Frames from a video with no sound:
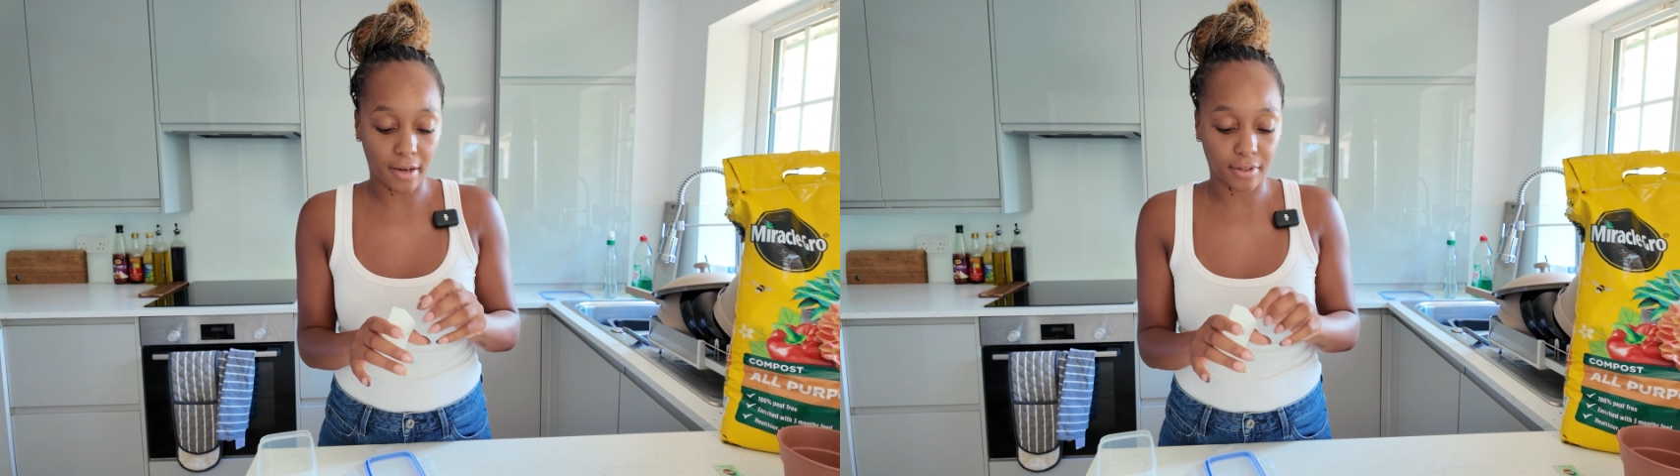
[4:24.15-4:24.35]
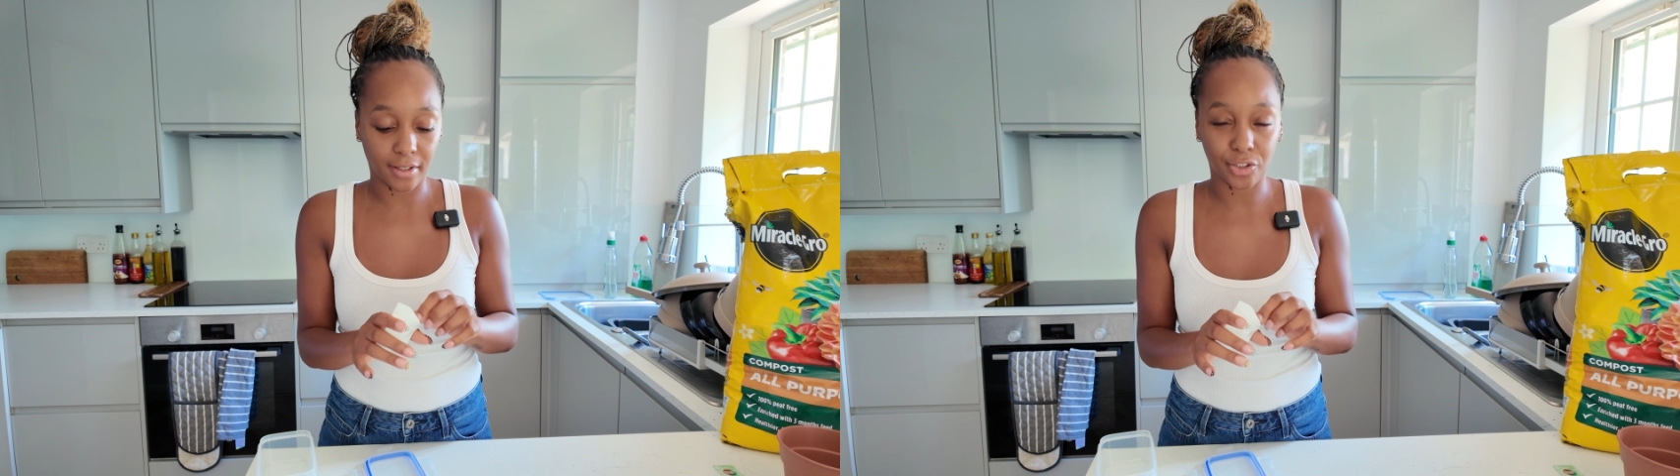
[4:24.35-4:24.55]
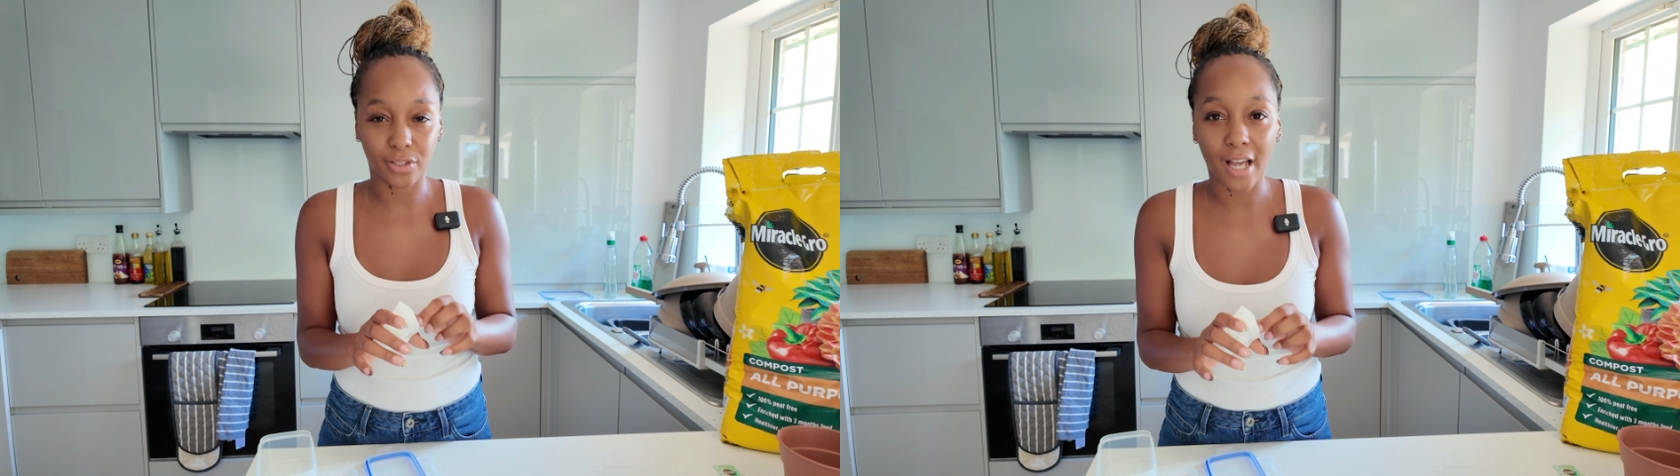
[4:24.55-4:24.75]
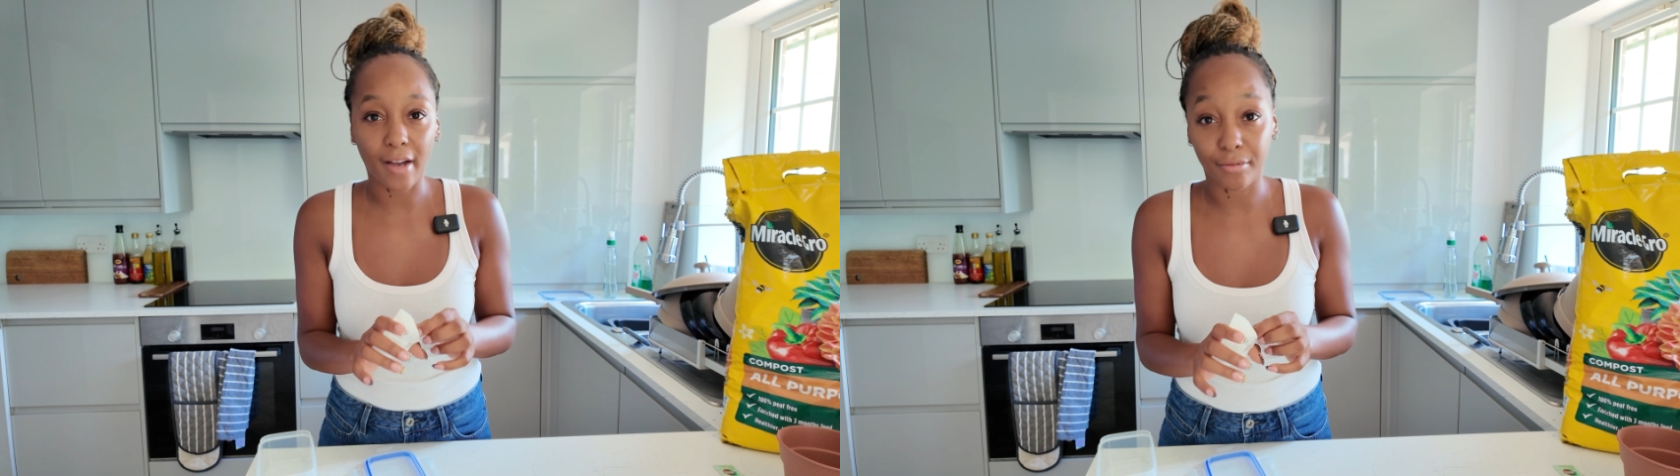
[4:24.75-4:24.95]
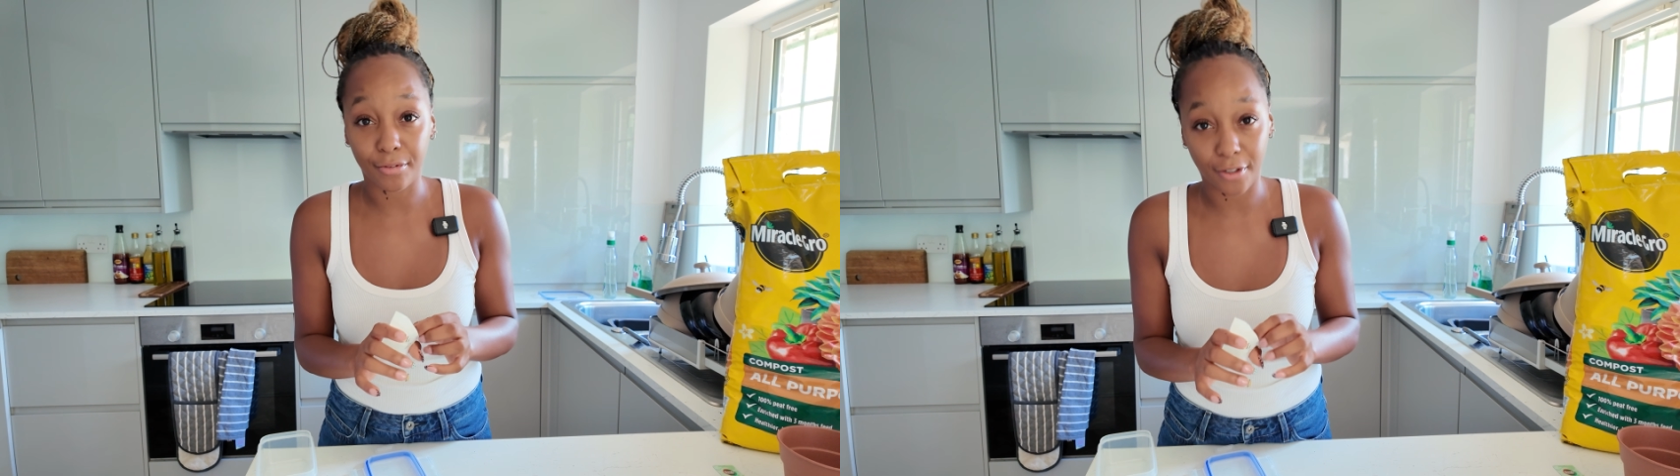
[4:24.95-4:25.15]
error and just
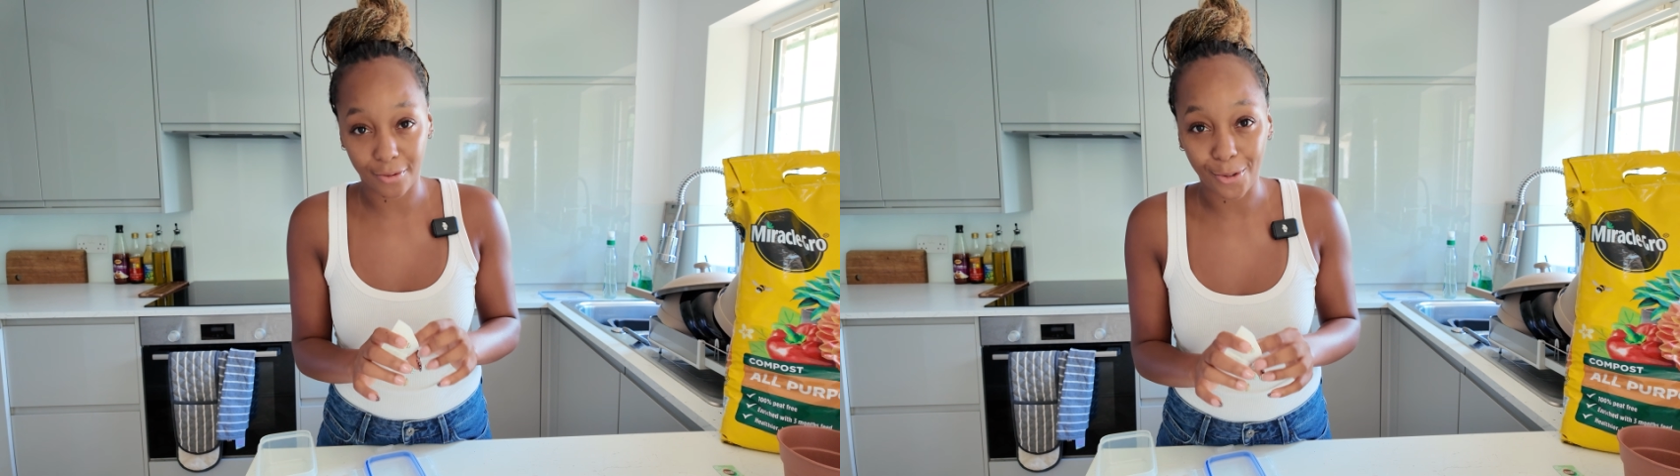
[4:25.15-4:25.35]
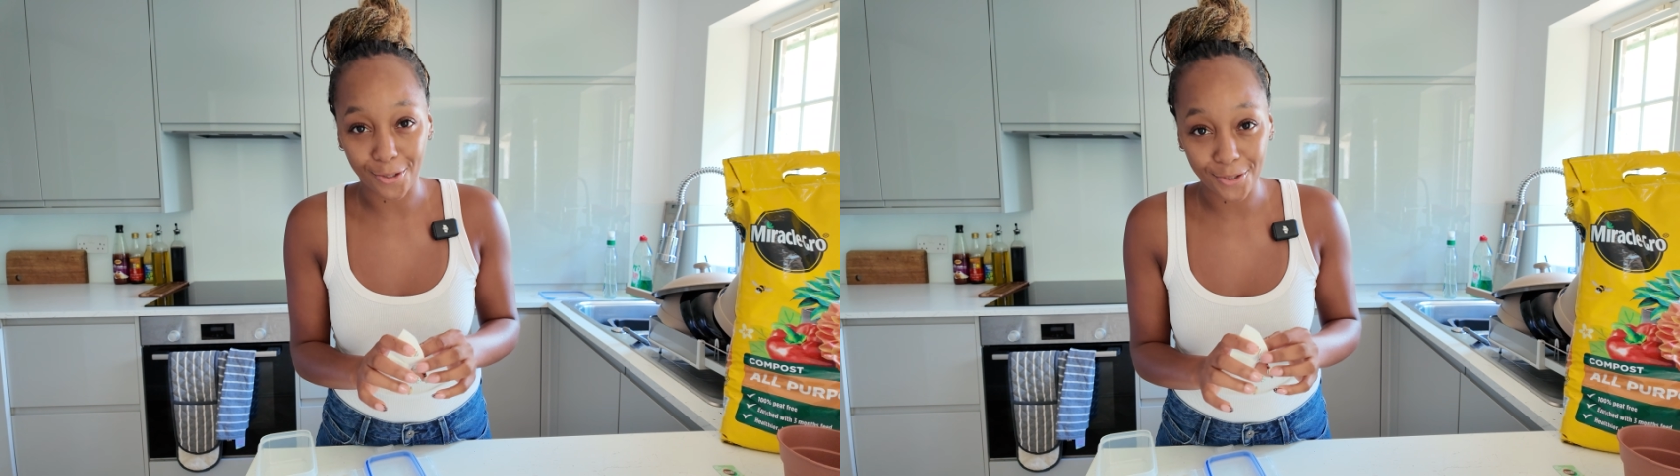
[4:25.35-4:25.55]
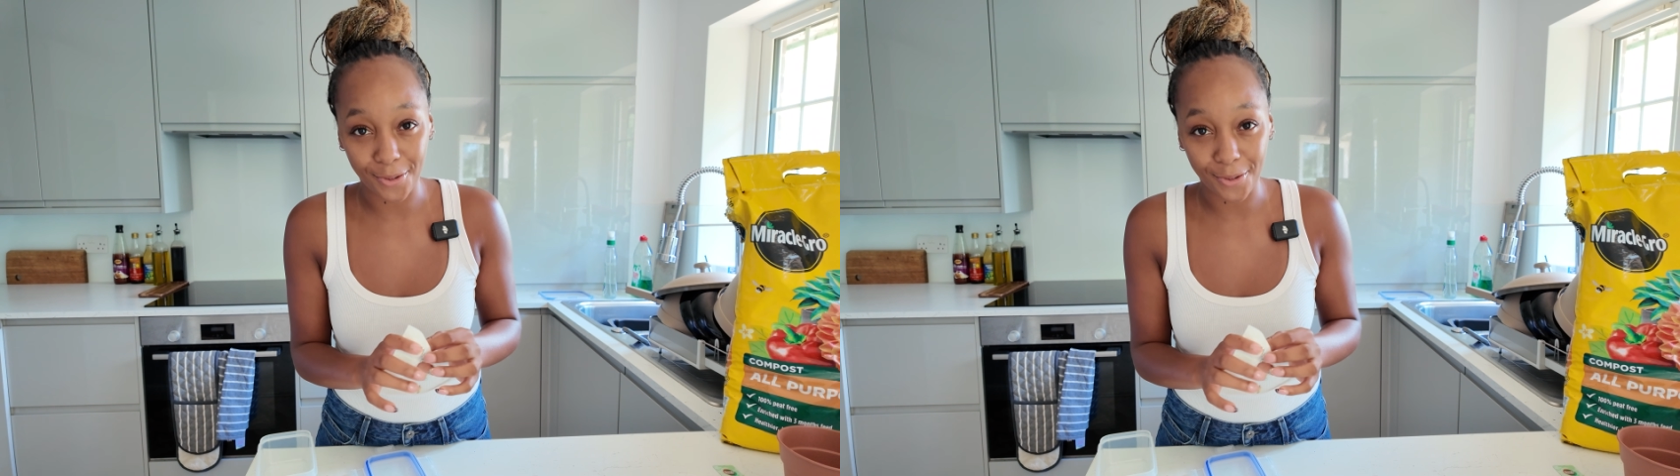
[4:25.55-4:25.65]
having fun whilst